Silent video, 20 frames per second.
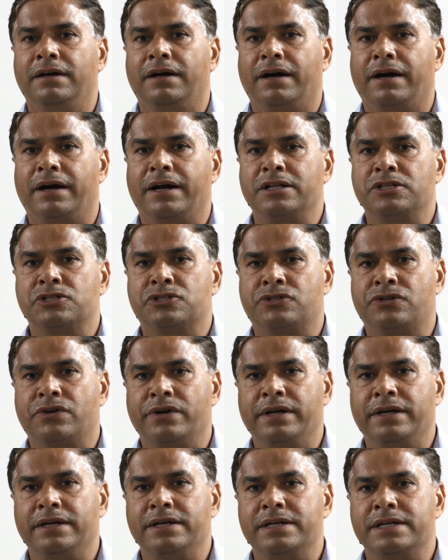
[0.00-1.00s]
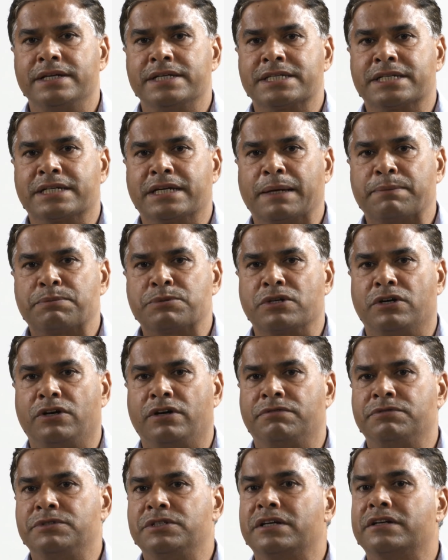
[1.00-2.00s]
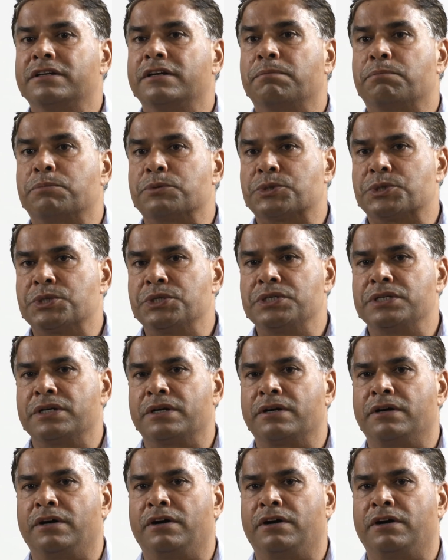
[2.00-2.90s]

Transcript: And 3. Steps of general procedure